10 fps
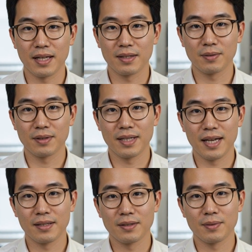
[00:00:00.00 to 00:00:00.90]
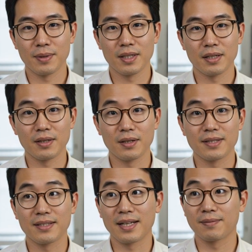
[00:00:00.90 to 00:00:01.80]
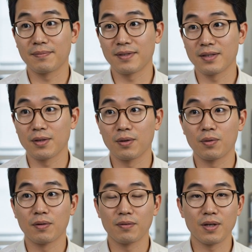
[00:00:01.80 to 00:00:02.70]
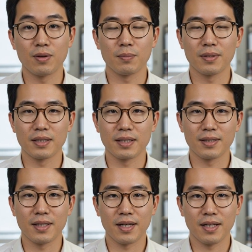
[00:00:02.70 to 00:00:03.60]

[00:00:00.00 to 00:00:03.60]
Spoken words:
customers' accounts from each other on the same physical or virtual machine.